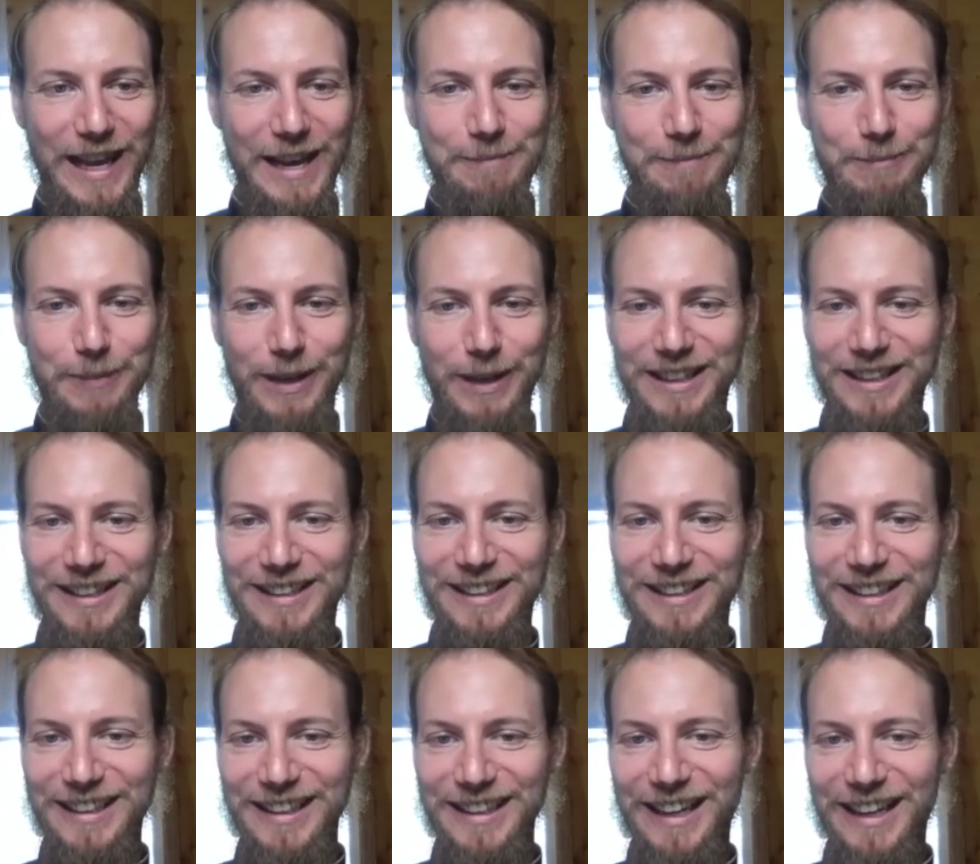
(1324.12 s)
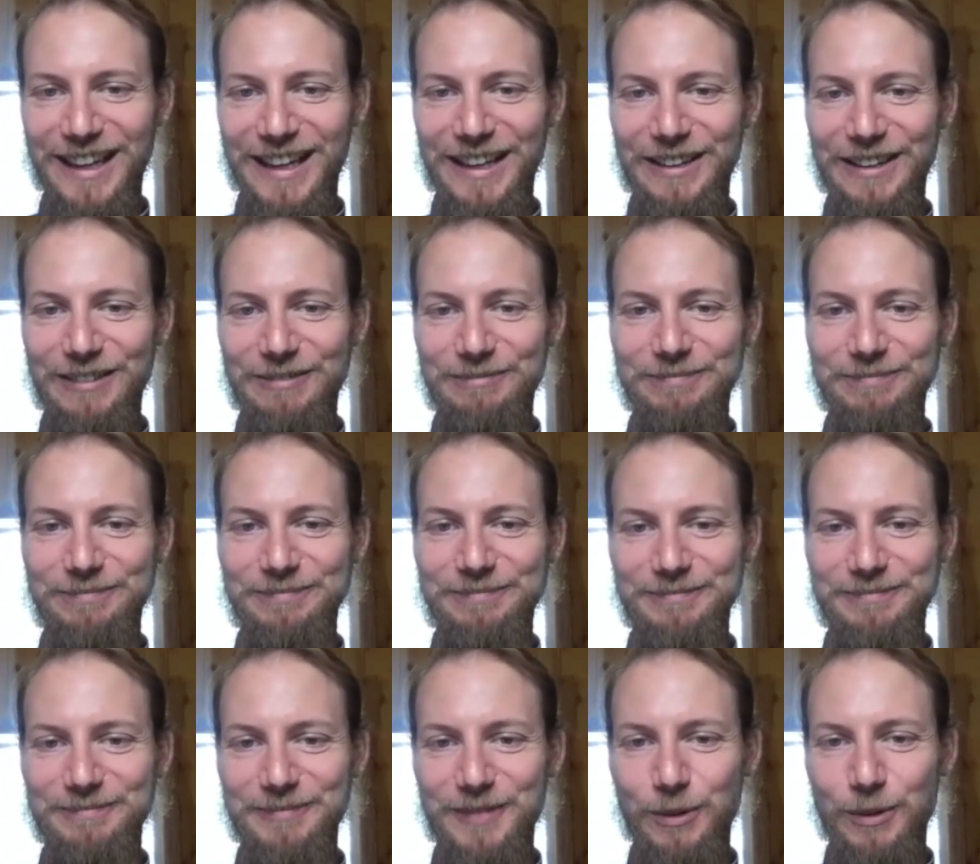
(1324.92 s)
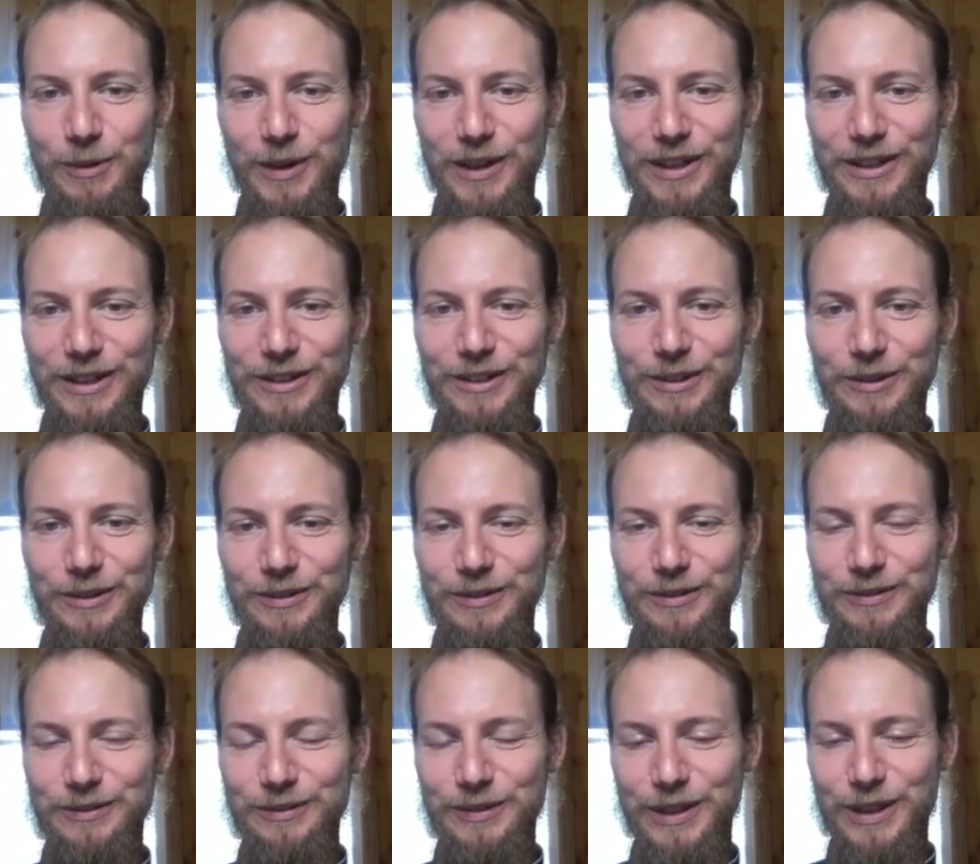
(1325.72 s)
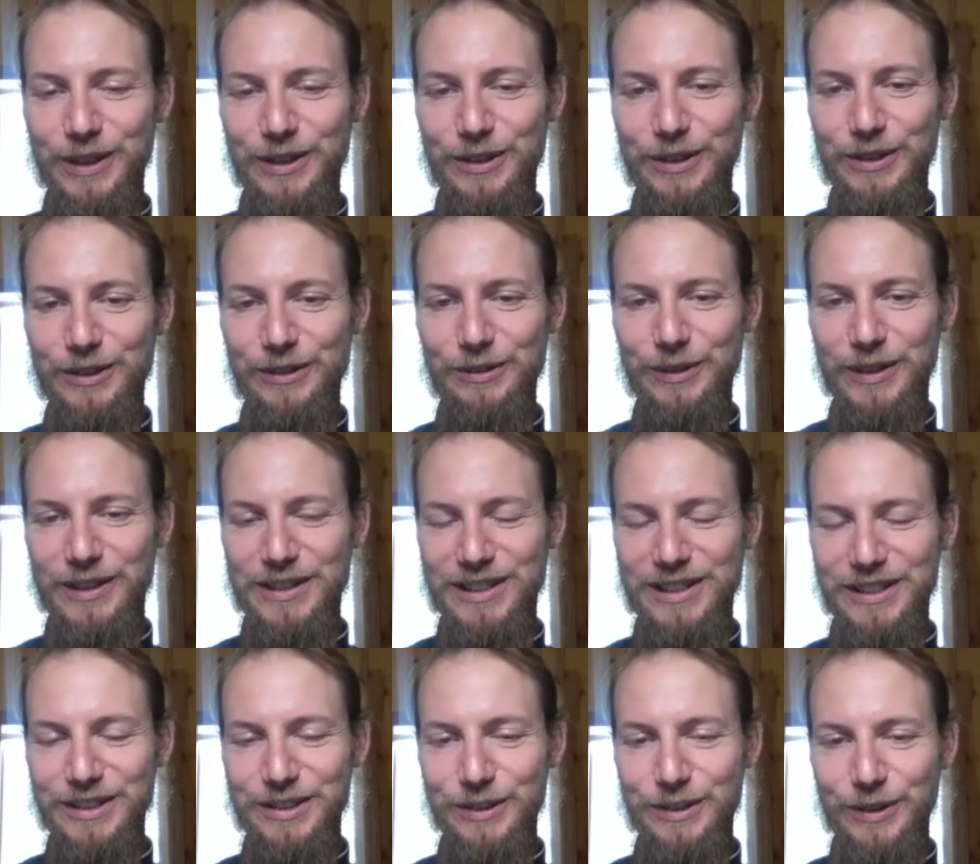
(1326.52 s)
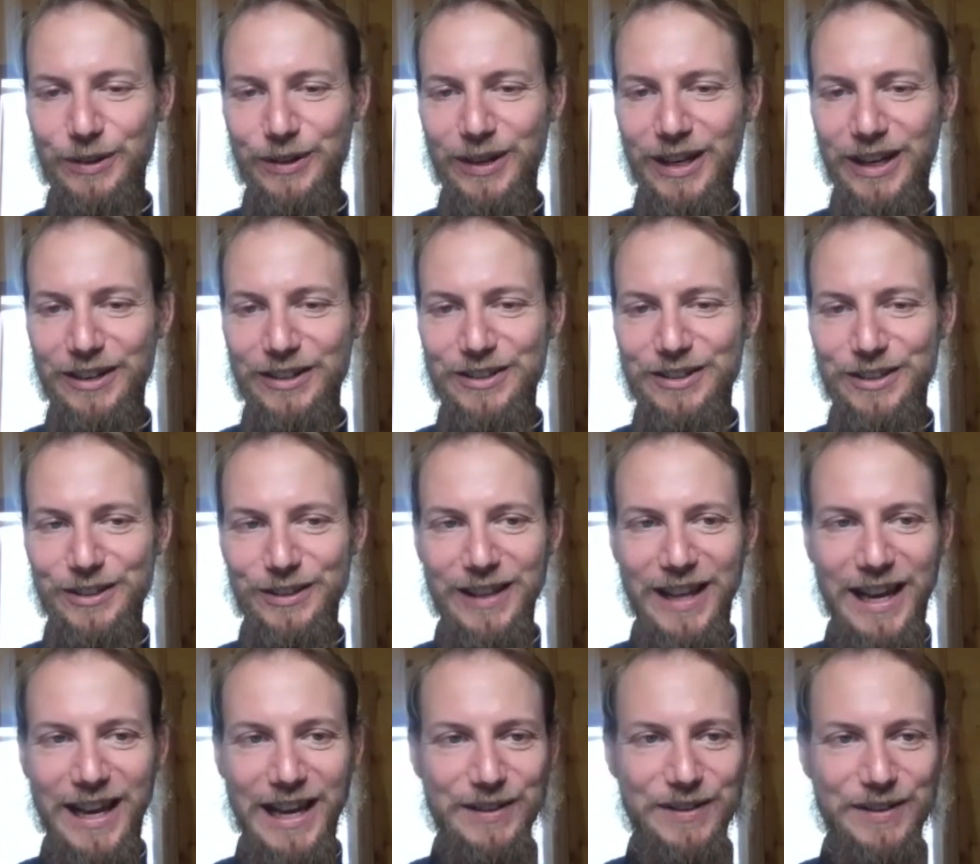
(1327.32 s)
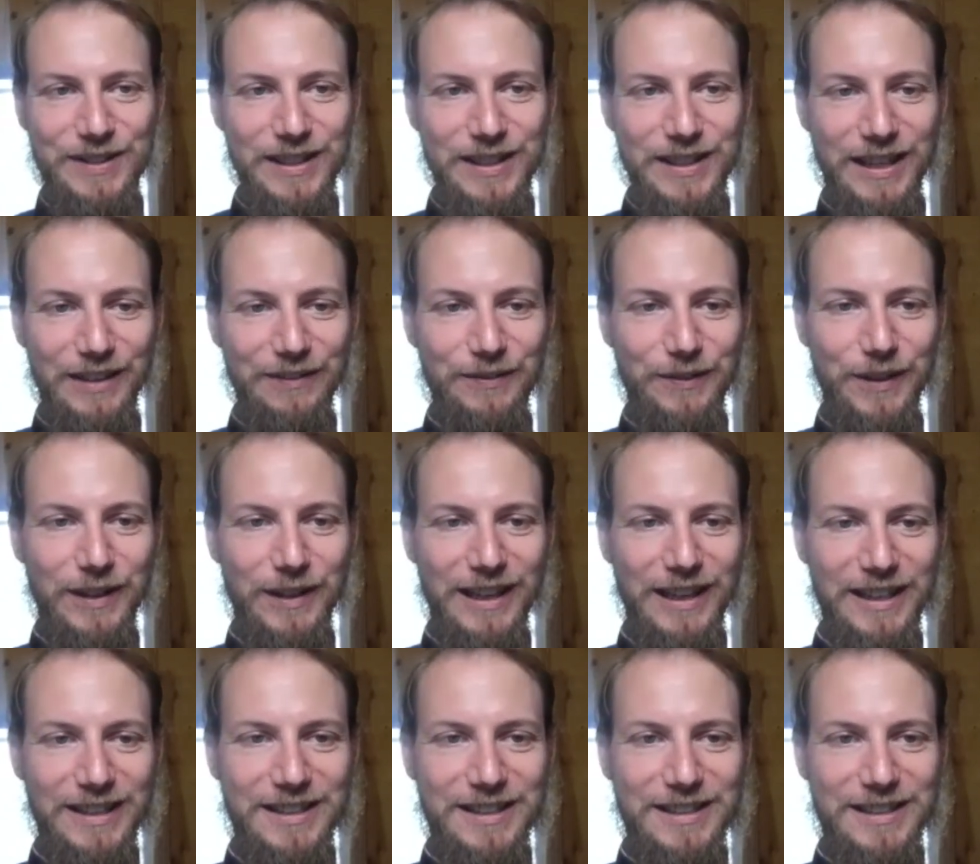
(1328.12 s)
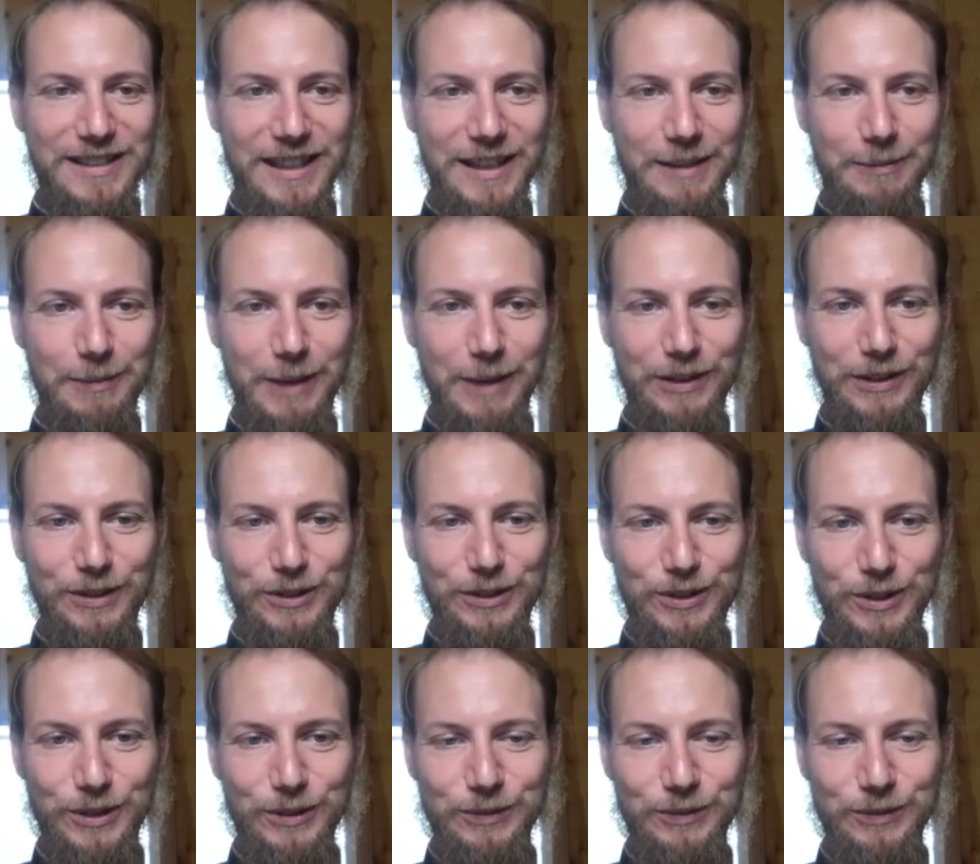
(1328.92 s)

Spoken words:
but what's in your own hearts or lives for the next month or two?